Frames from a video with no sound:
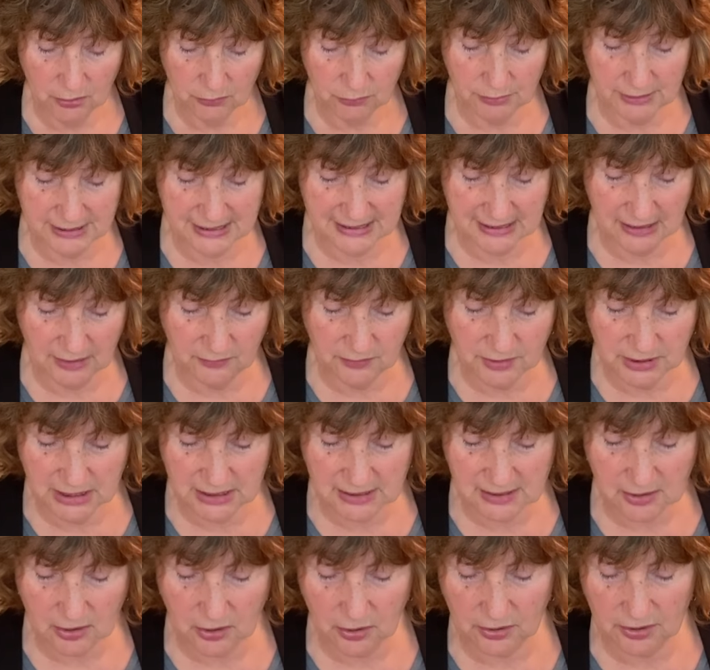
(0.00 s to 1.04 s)
Receiving
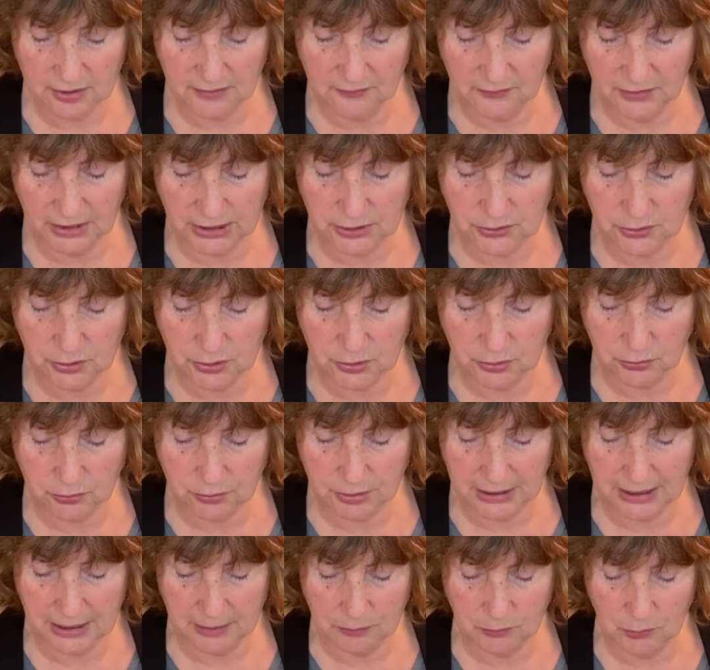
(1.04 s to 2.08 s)
this card invites you to
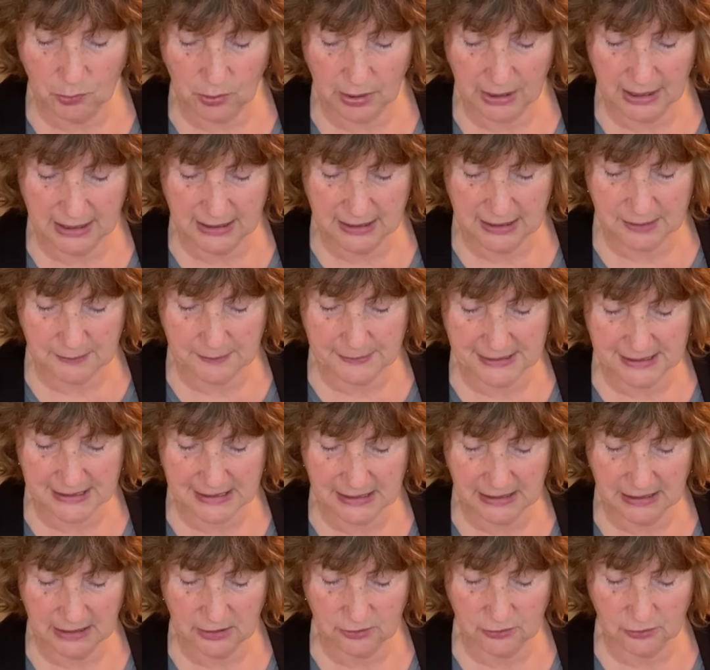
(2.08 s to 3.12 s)
create more
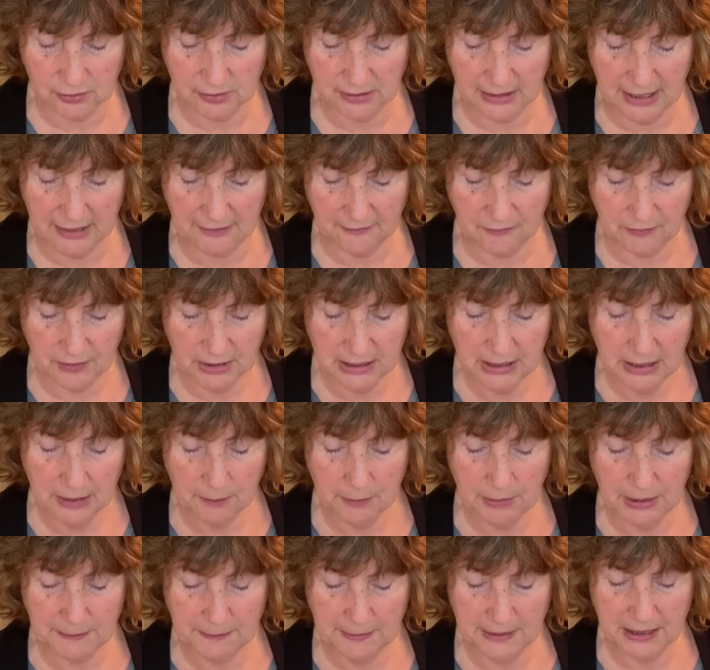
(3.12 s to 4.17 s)
intimacy in your life
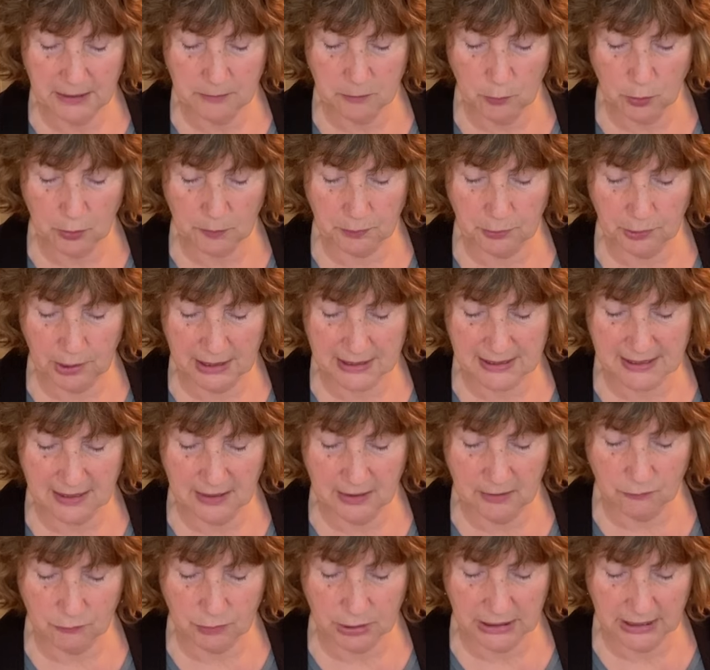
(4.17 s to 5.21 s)
by being more
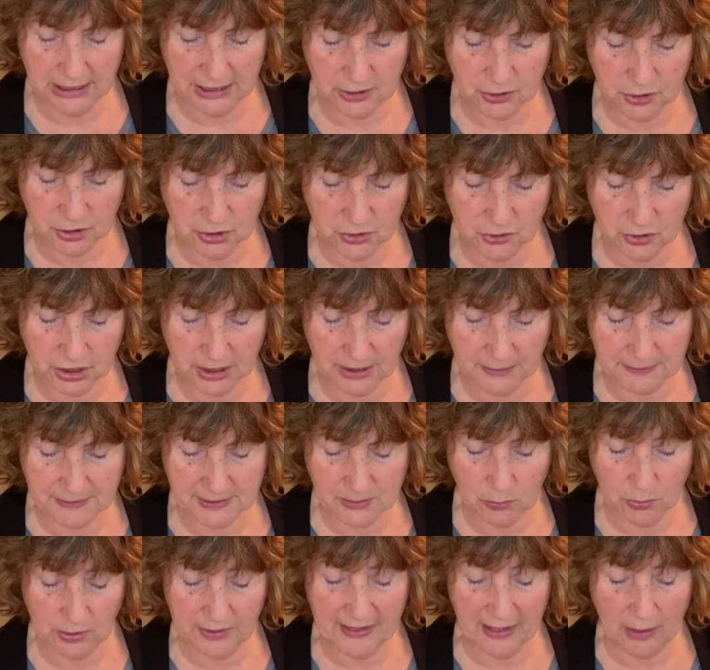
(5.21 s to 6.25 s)
present in
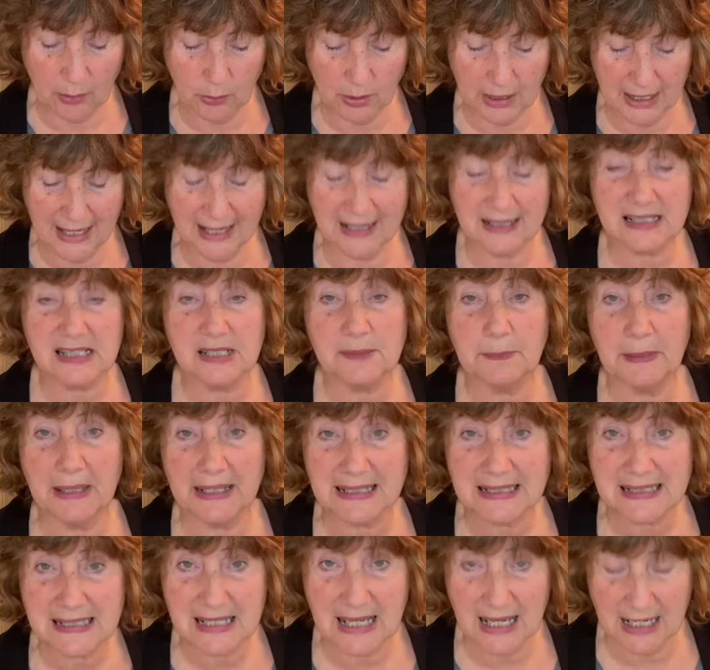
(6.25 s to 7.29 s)
relationships without
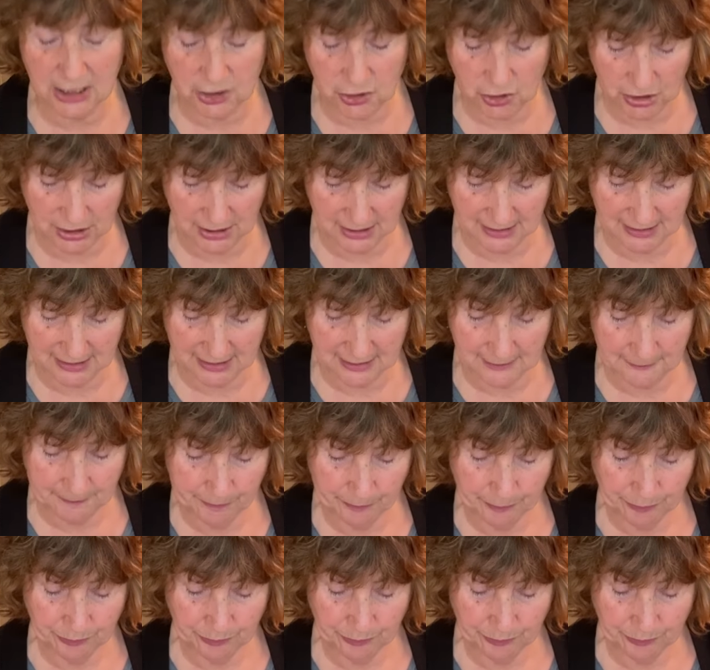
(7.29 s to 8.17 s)
expectations.